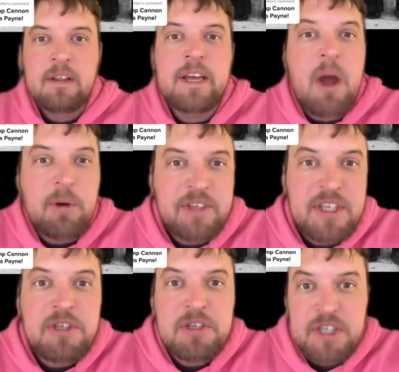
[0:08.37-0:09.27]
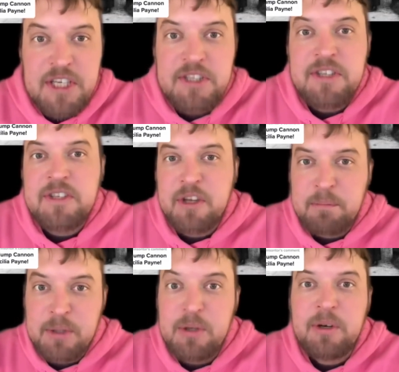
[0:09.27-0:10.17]
Like how a teacher teaches, a
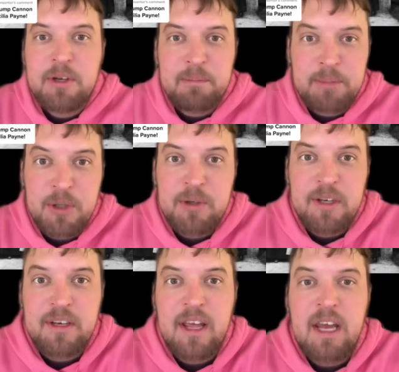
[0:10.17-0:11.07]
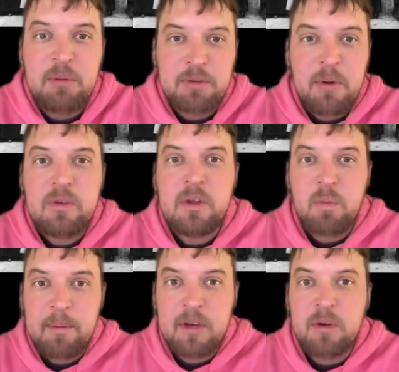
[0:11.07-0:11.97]
computer computed, and it was mostly
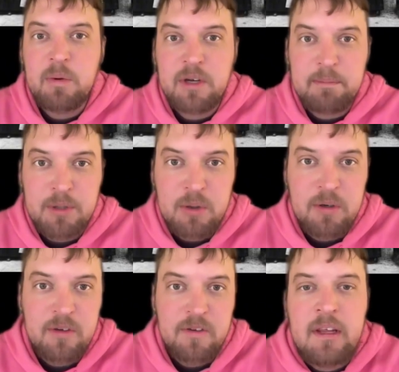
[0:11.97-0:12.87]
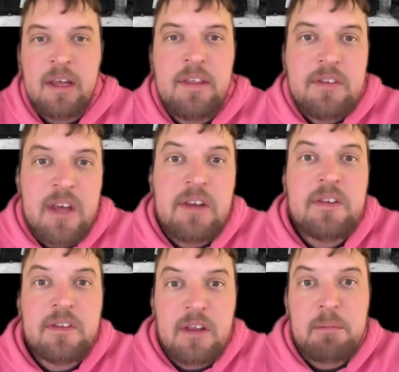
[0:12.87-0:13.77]
women who were computers. In this case,
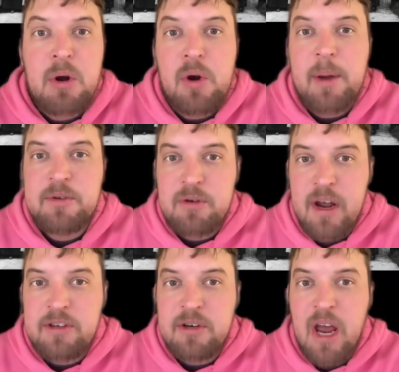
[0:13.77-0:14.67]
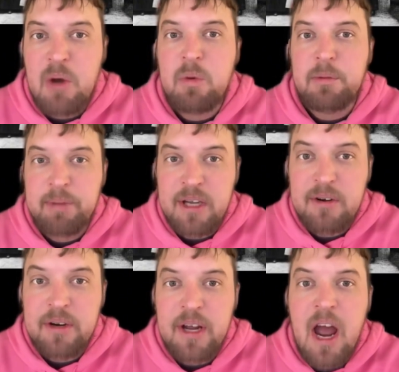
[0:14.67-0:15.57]
it said the program's director, Edward
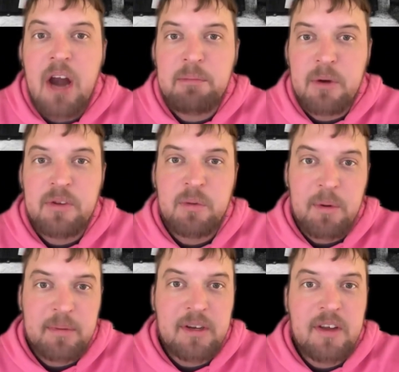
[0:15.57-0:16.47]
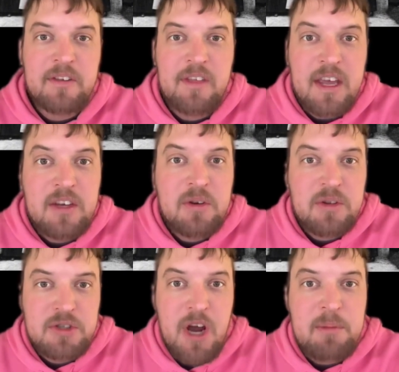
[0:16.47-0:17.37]
Pickering, hired mostly women because they could do
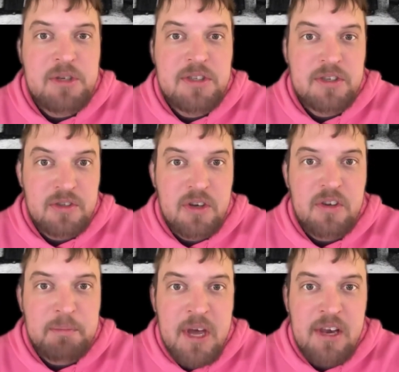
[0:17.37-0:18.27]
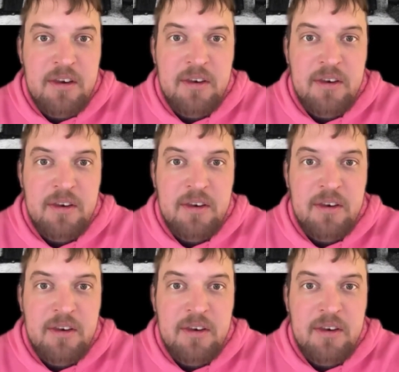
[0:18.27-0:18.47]
the job just as good as men.